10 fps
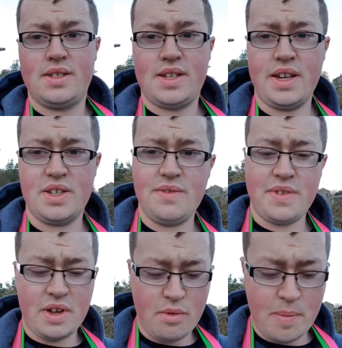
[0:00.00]
Tell you
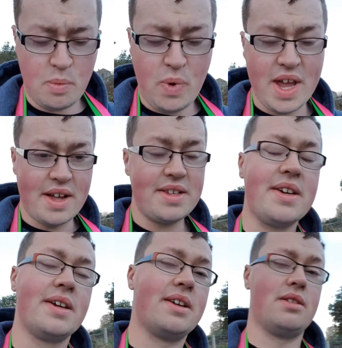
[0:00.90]
something that will be weird
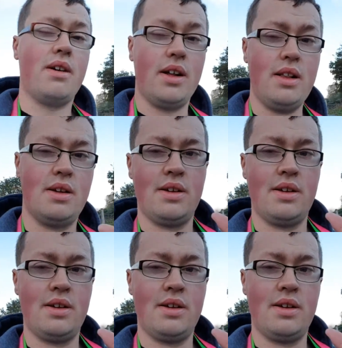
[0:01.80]
as well,